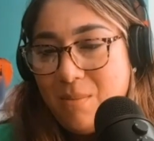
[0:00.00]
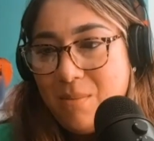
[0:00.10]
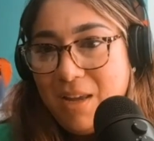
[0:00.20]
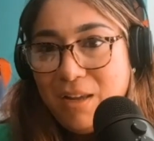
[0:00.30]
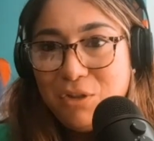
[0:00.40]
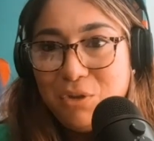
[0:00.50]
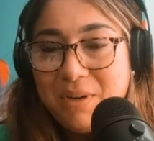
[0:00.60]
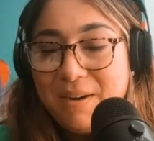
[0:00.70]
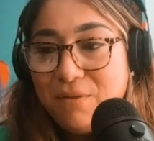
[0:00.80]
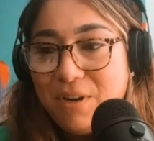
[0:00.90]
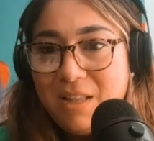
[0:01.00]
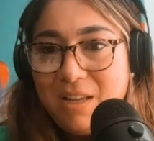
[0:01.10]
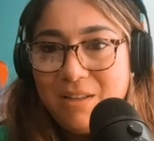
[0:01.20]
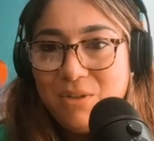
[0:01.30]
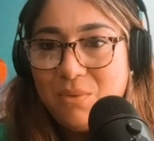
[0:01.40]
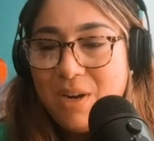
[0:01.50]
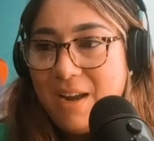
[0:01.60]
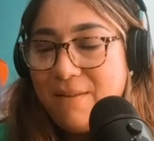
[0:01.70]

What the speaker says: making sure everything is right.